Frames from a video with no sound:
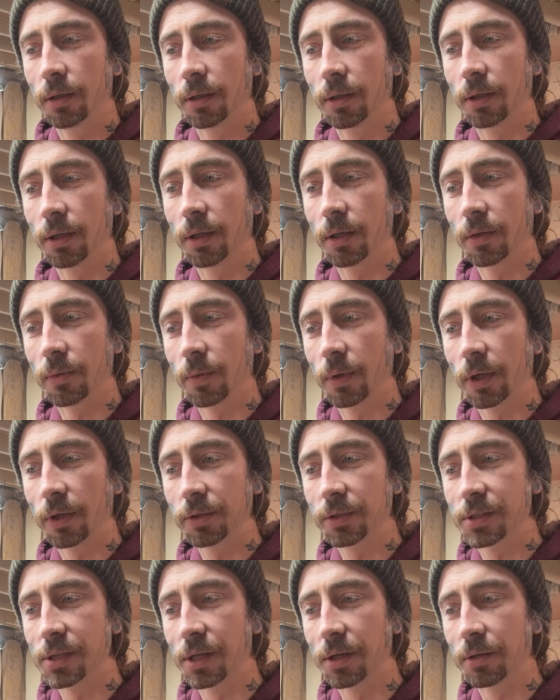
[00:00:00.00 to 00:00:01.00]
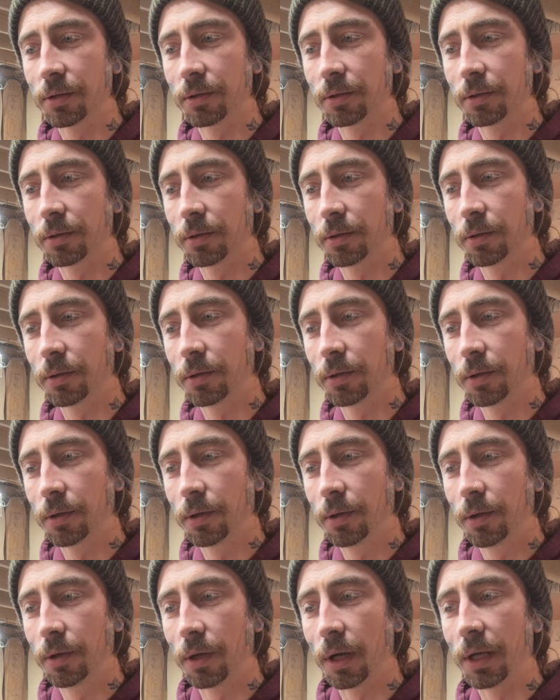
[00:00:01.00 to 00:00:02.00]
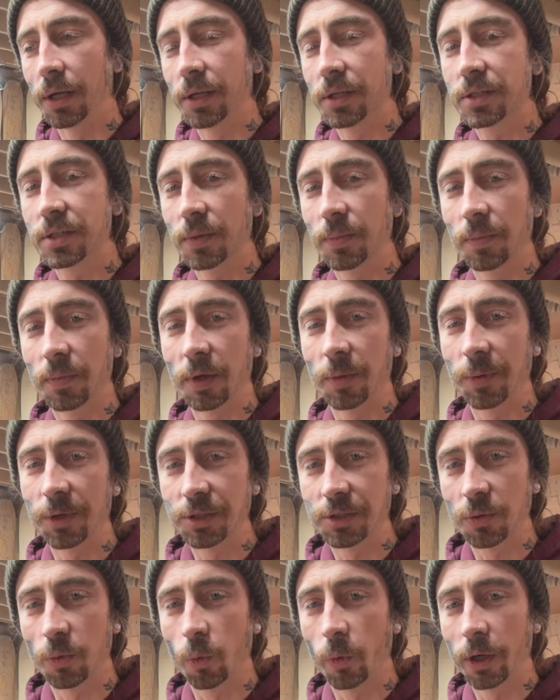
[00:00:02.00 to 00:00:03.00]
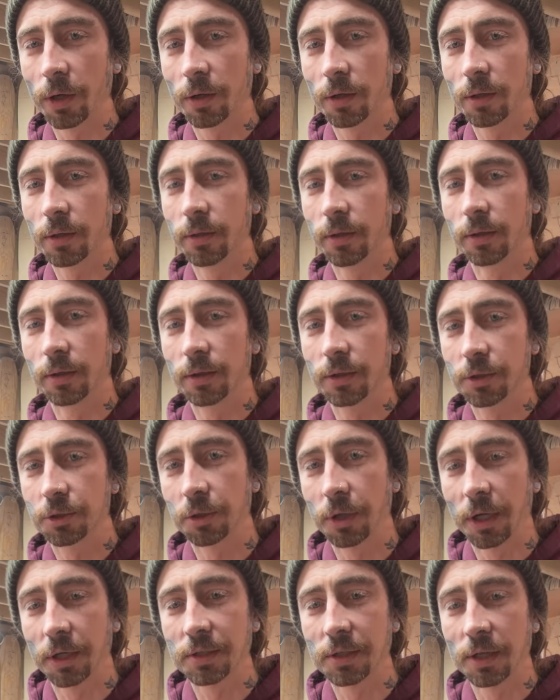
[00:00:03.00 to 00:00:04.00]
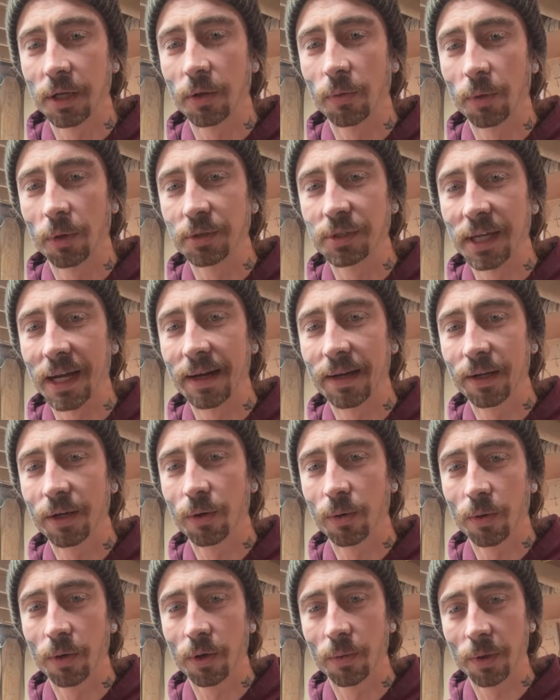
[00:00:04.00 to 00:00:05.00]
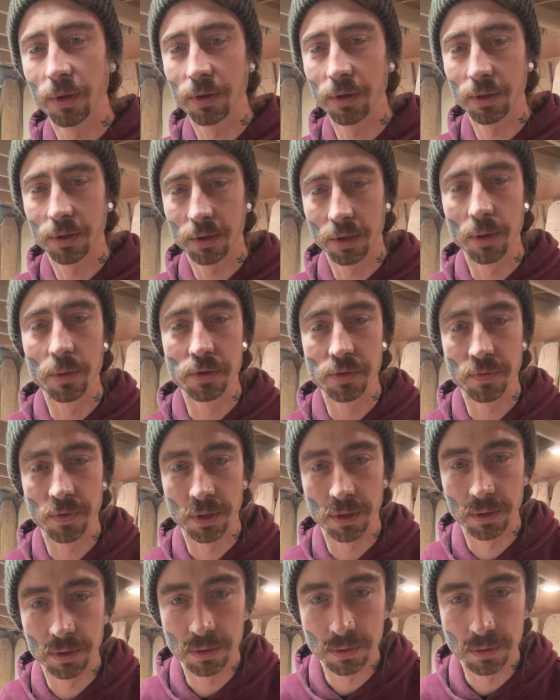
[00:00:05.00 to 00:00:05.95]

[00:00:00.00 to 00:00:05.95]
Dang it, what else did I do? I did a bunch of weird tricks on a little tiny quarter with it. It was fun.